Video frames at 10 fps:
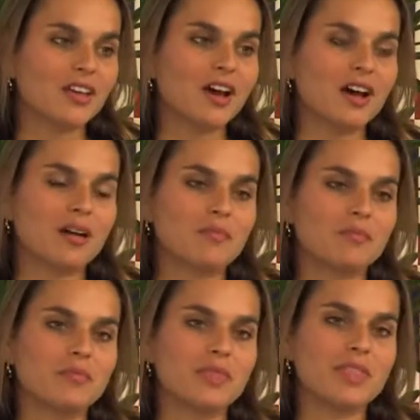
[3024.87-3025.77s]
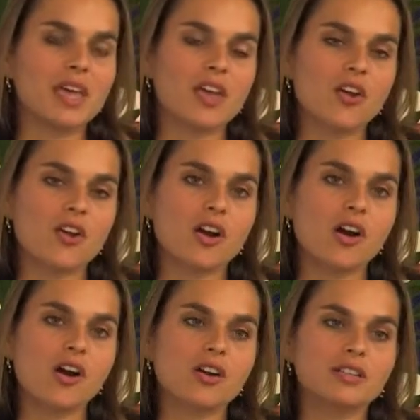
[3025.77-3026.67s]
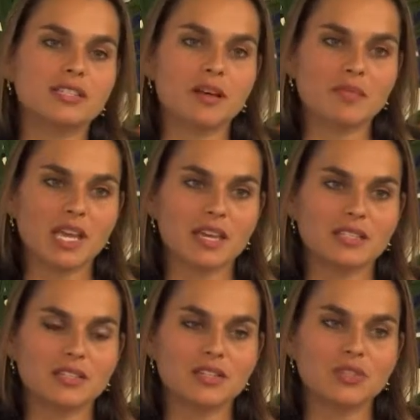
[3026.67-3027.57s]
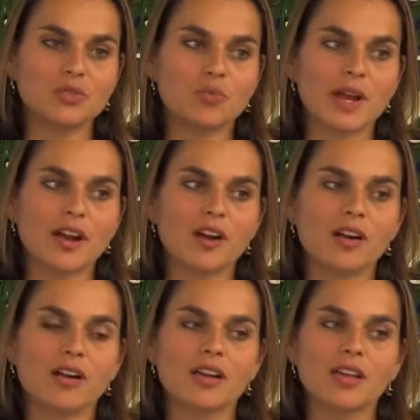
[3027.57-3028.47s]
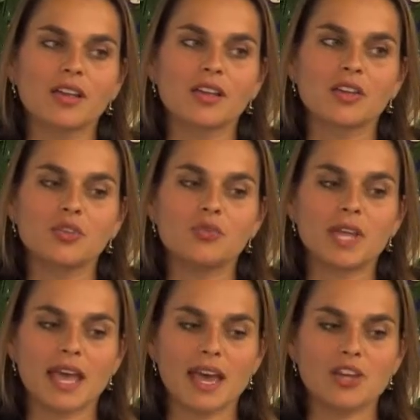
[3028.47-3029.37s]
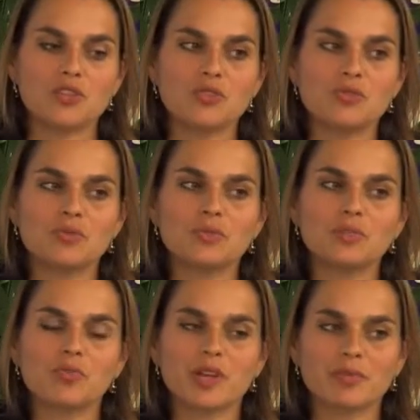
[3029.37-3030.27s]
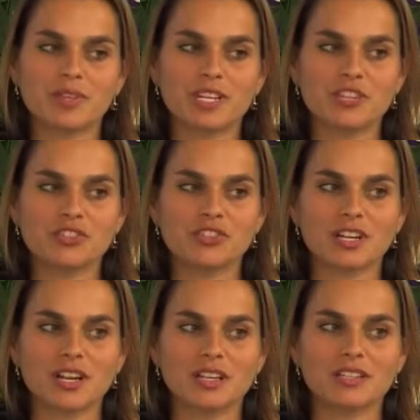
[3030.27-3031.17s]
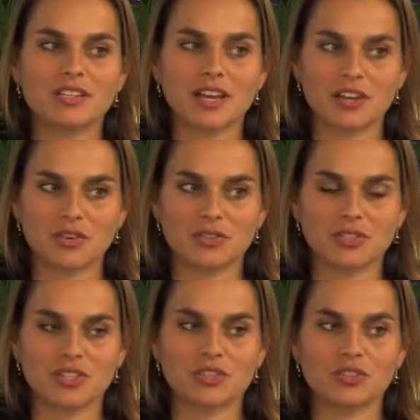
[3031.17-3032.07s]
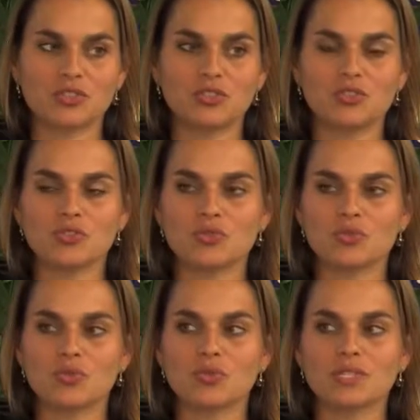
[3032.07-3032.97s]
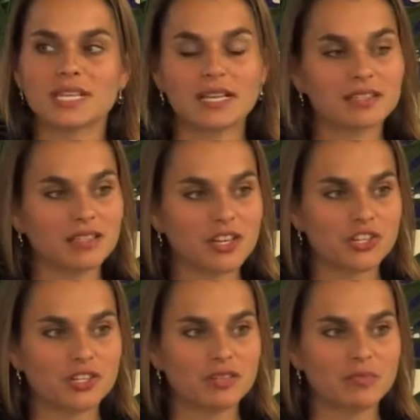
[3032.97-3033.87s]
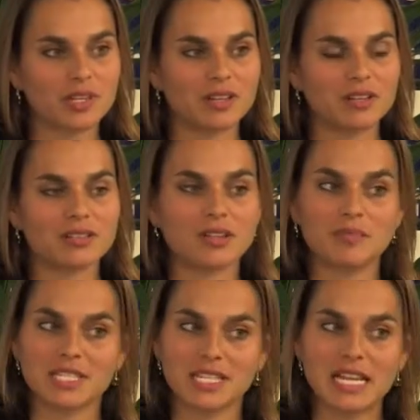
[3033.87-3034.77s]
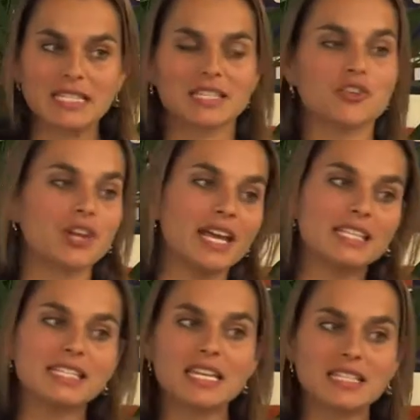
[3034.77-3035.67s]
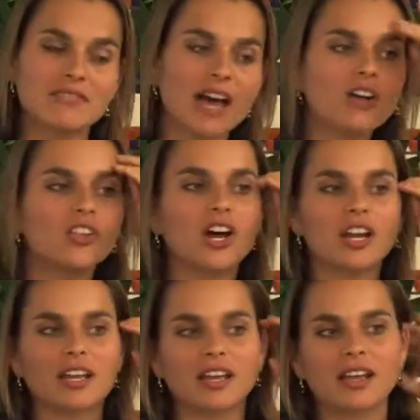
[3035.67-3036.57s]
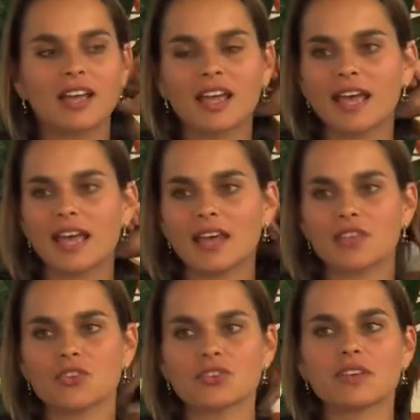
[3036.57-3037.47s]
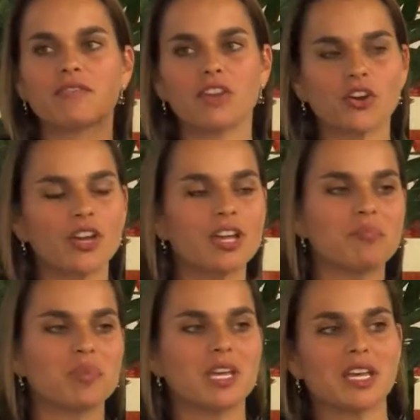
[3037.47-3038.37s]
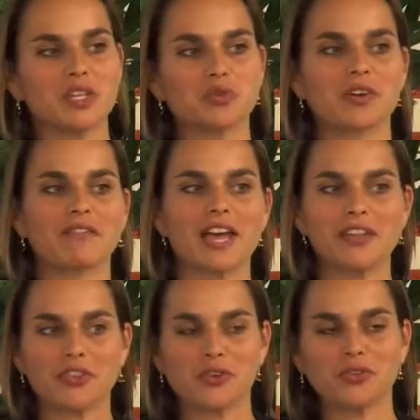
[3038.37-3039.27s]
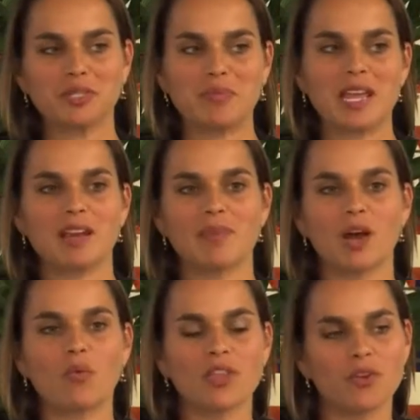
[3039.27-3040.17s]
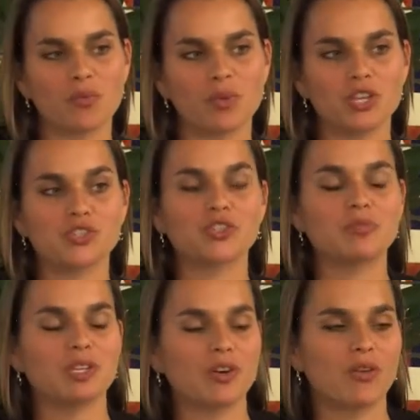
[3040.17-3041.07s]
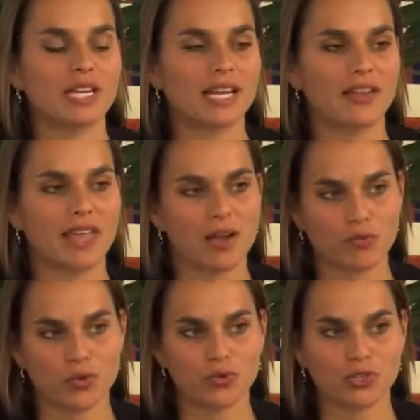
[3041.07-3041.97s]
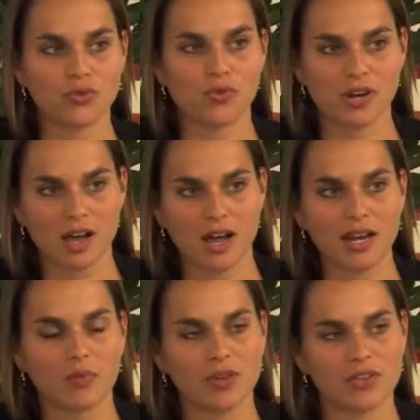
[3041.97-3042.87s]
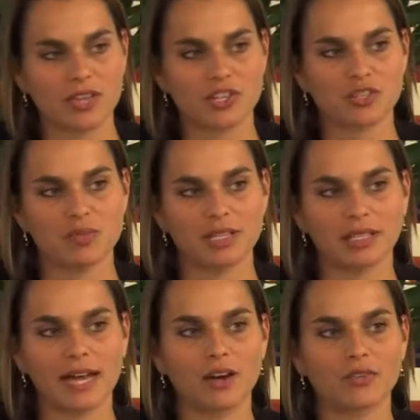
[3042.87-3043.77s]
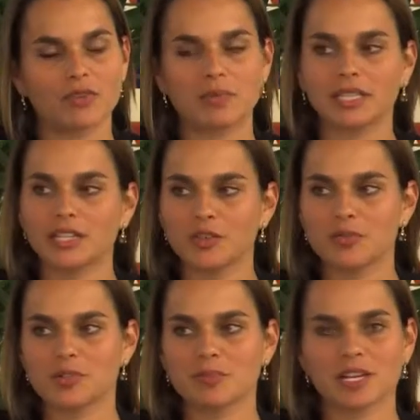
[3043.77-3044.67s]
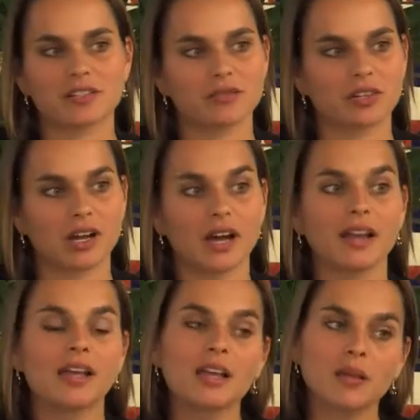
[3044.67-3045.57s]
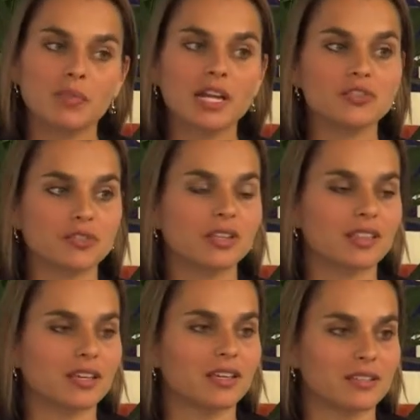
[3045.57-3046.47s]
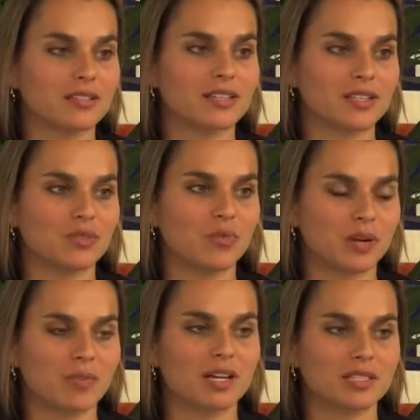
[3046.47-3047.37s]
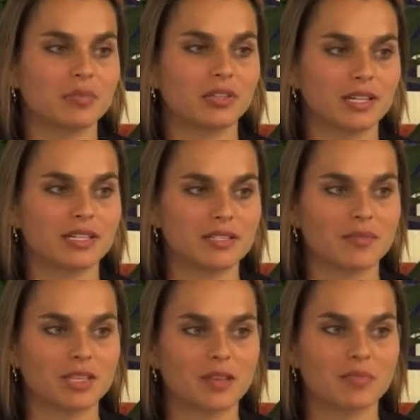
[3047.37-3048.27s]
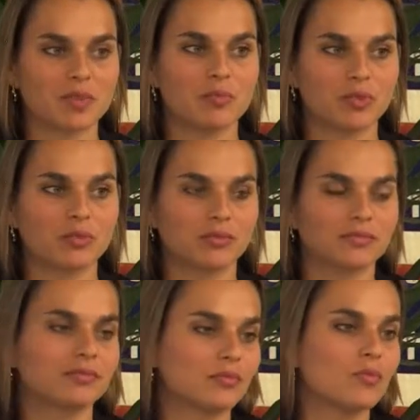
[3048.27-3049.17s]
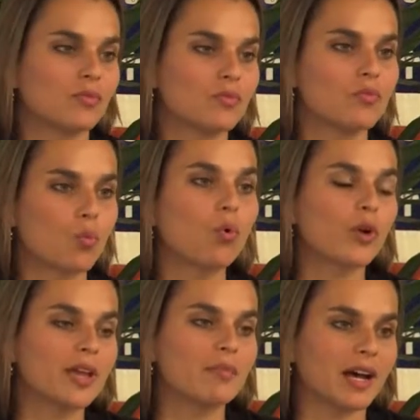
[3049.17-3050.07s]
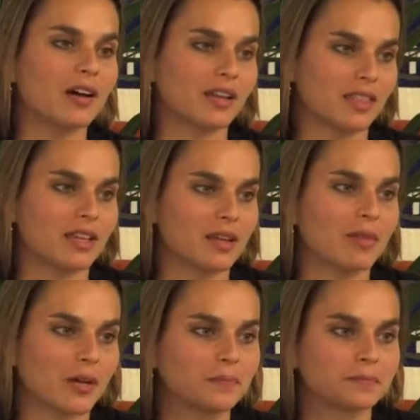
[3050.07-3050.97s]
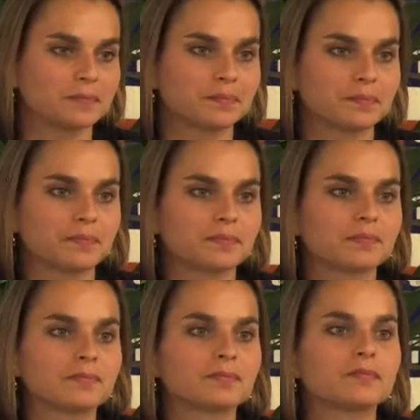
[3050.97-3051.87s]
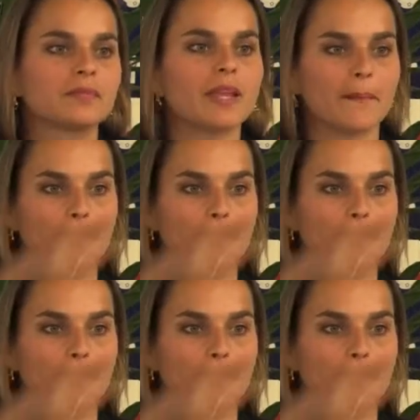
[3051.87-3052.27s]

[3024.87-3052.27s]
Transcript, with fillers: Um, there are some cases where you can use pre-implantation genetic diagnosis to do sex selection, but some states in the United States have outlawed it, and there's a very big sort of ethical debate about whether we should be going down that route or not, and whether that should be allowed from a legal perspective or not. But I certainly think it's, it's one possibility and something that people worry about and think about. Yeah.